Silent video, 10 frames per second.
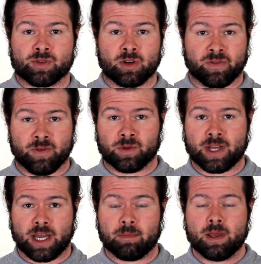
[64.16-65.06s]
instructor
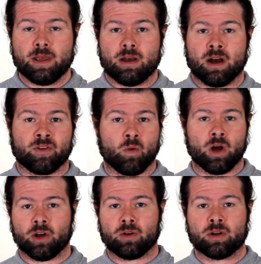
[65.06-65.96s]
full-time uh, for a
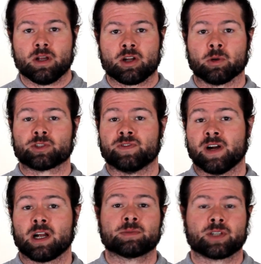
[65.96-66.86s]
well-known commercial
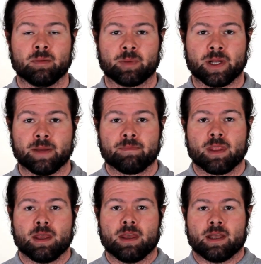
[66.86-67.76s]
firearms company
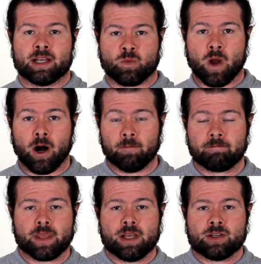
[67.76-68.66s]
as well.